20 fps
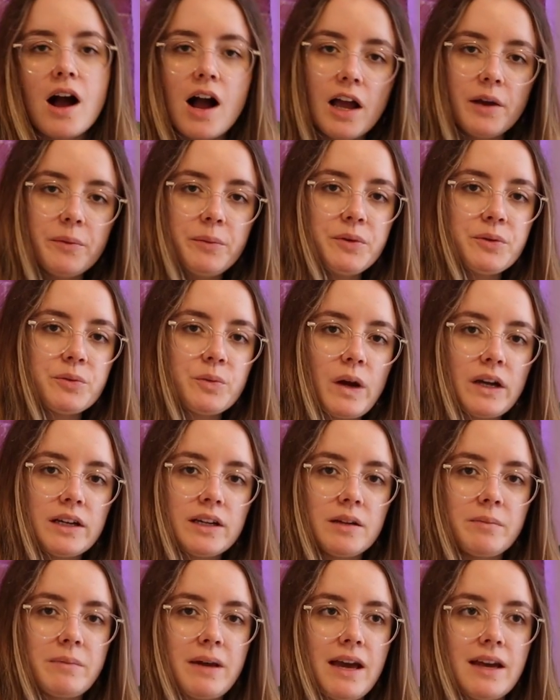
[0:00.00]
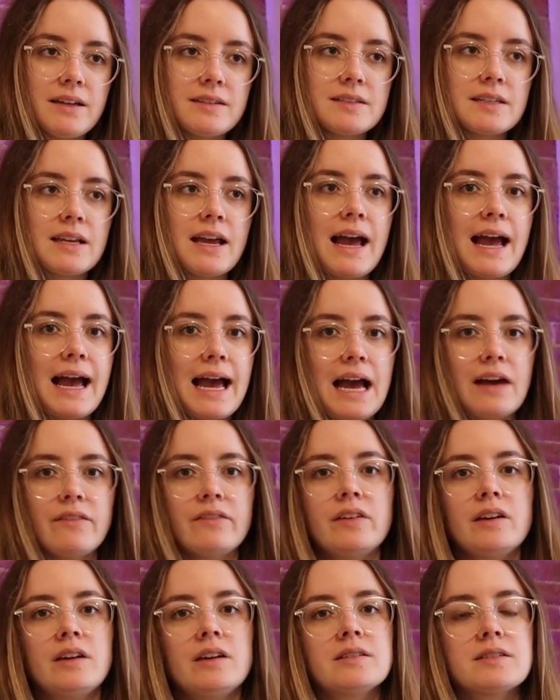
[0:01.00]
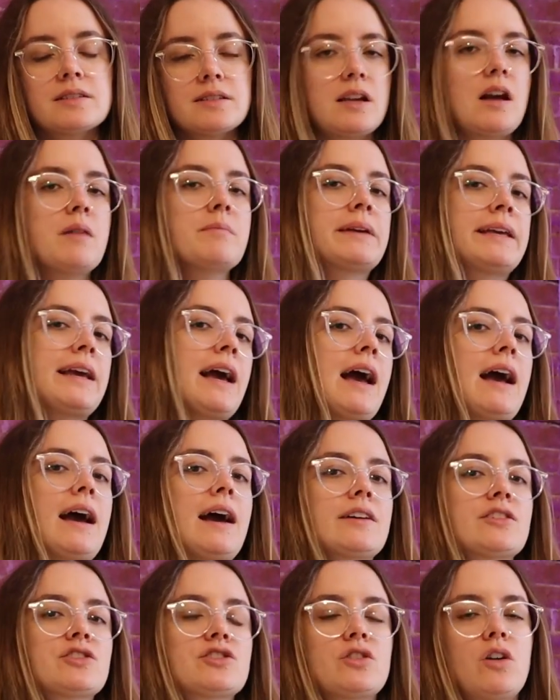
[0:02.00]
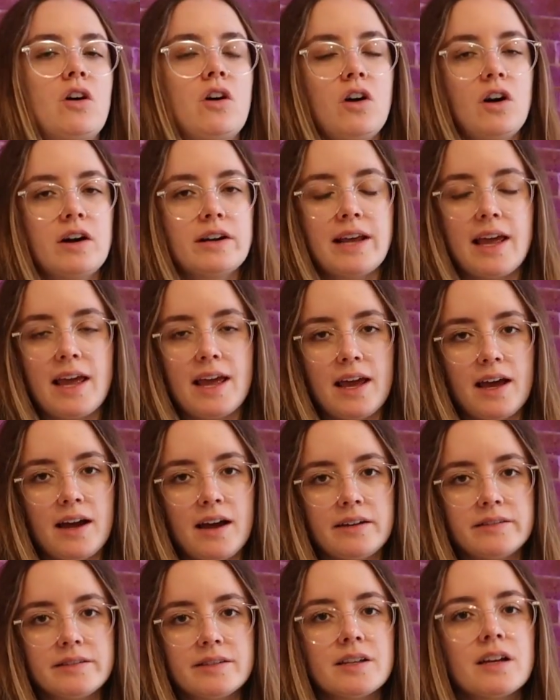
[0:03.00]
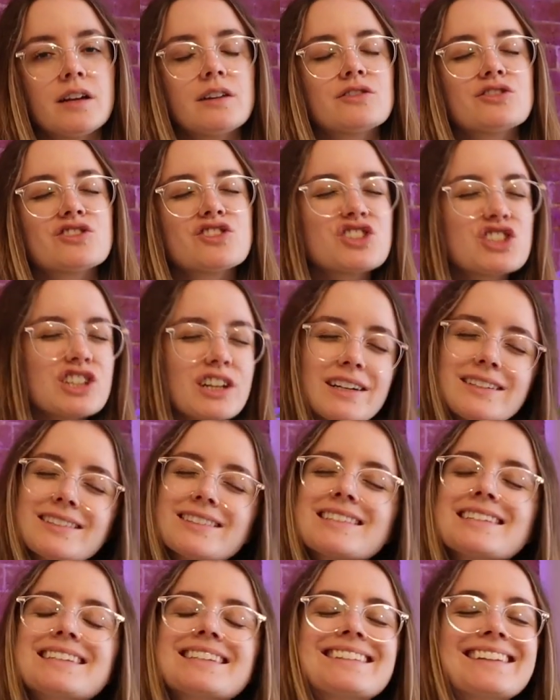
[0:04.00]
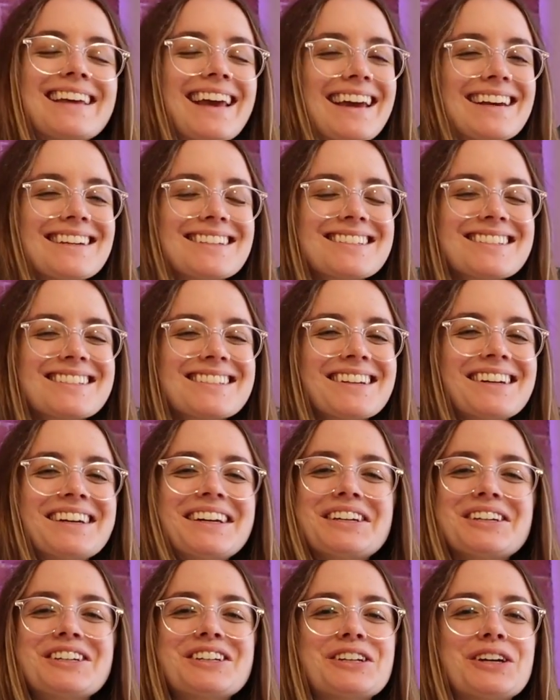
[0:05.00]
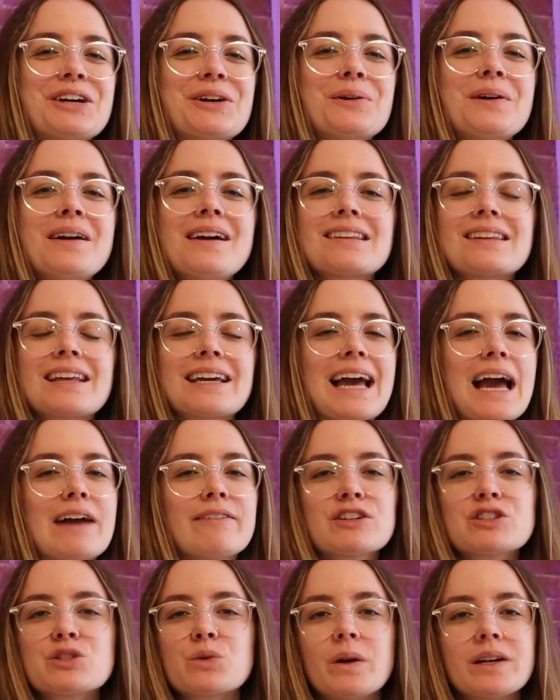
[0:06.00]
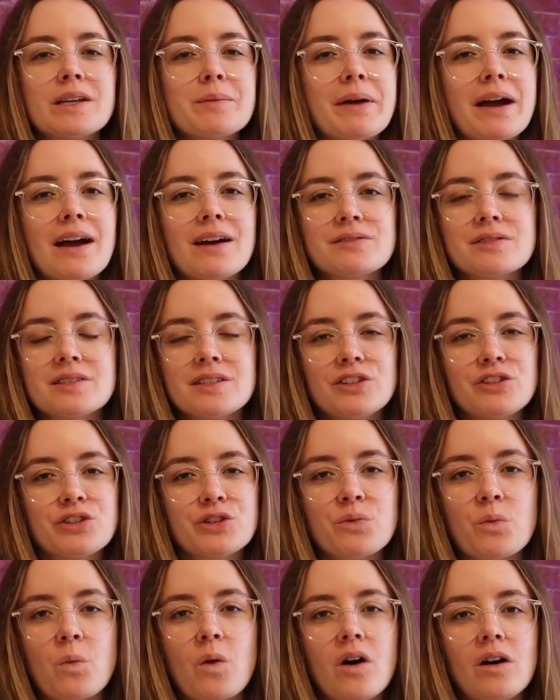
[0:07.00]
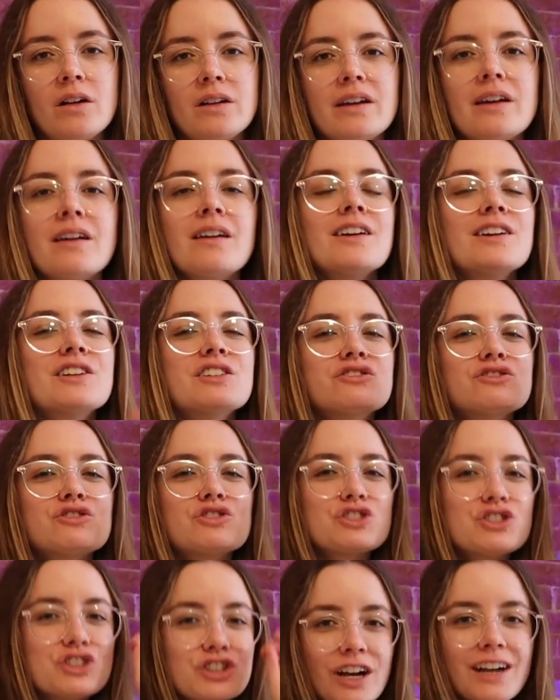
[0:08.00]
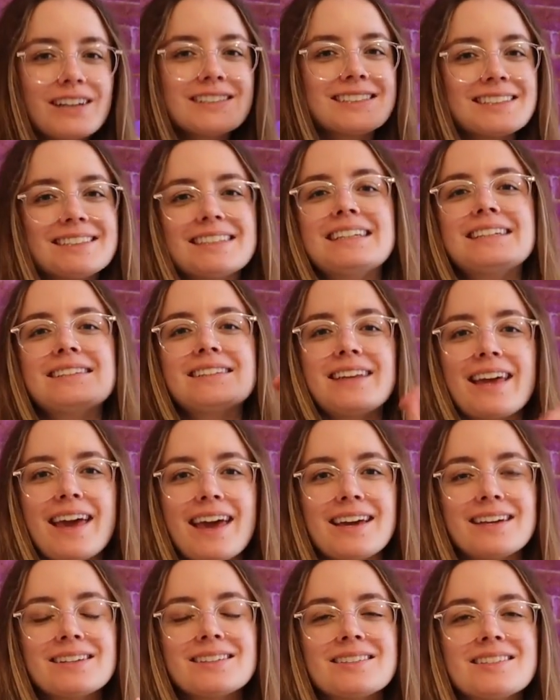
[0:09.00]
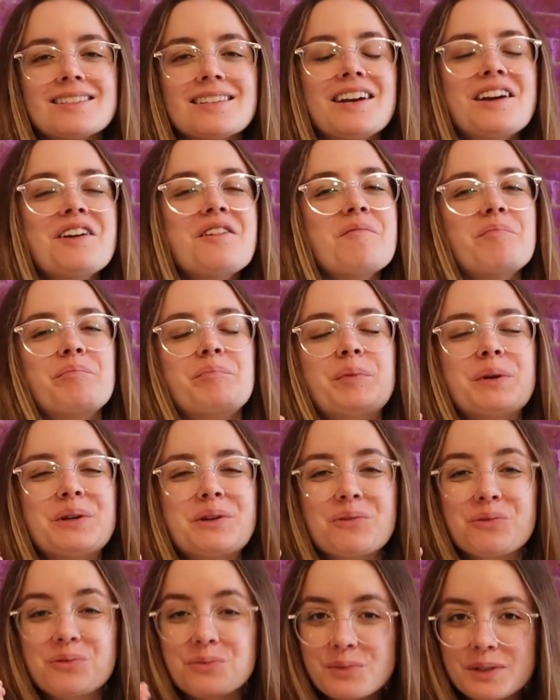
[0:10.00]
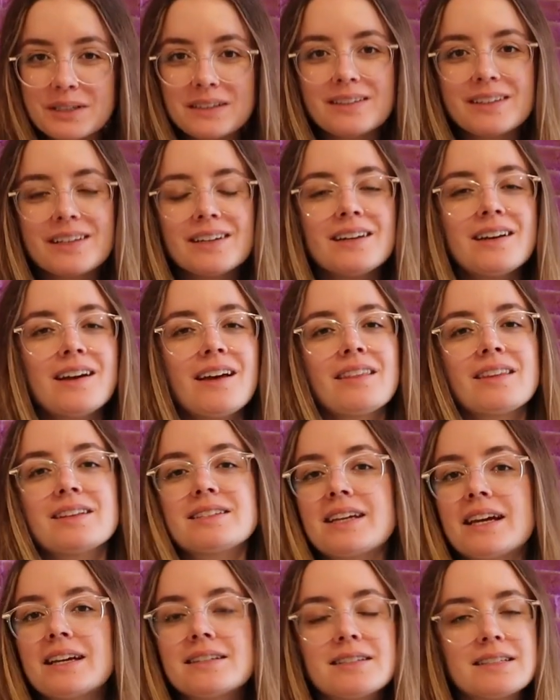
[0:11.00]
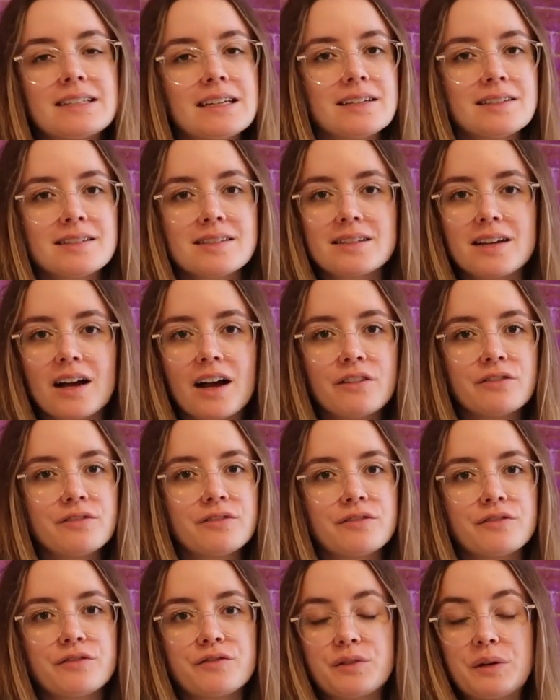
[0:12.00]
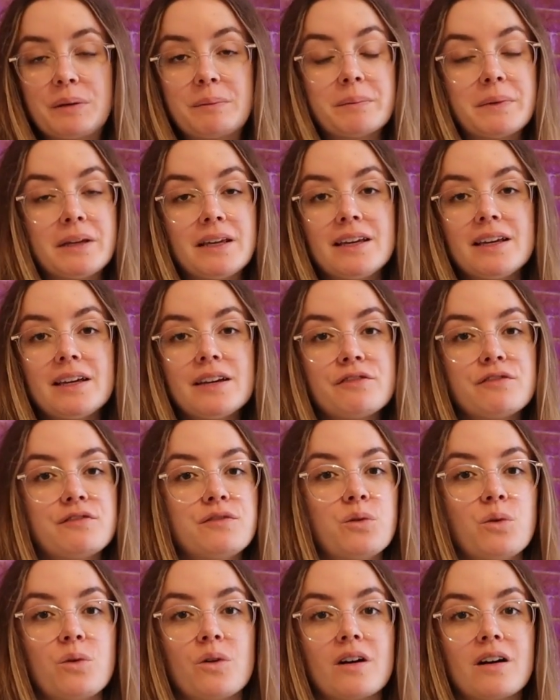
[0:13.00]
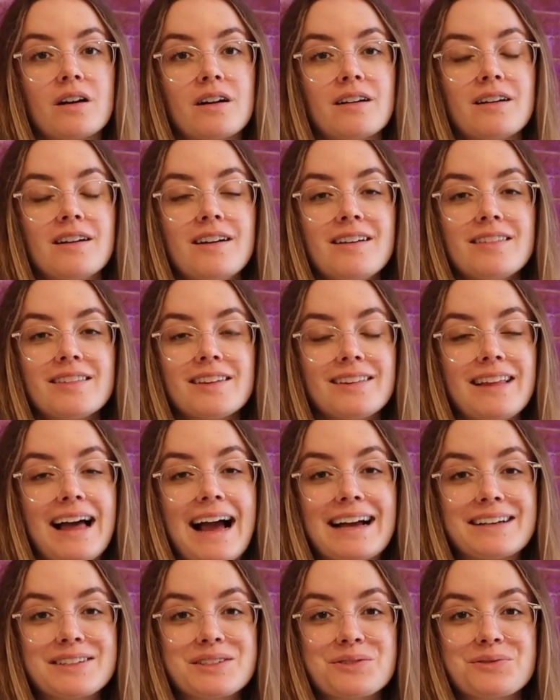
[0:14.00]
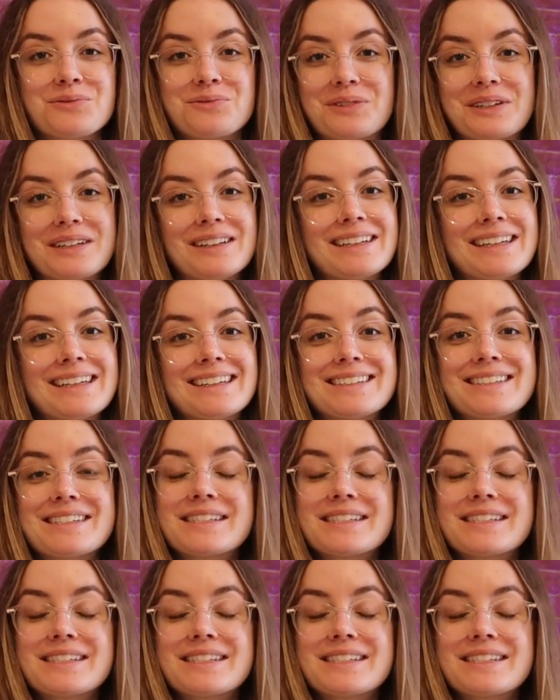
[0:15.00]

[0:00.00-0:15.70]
I would recommend having some cash on hand just in case, like having £20 in your wallet just in case. But really, the day-to-day stuff for me for the last really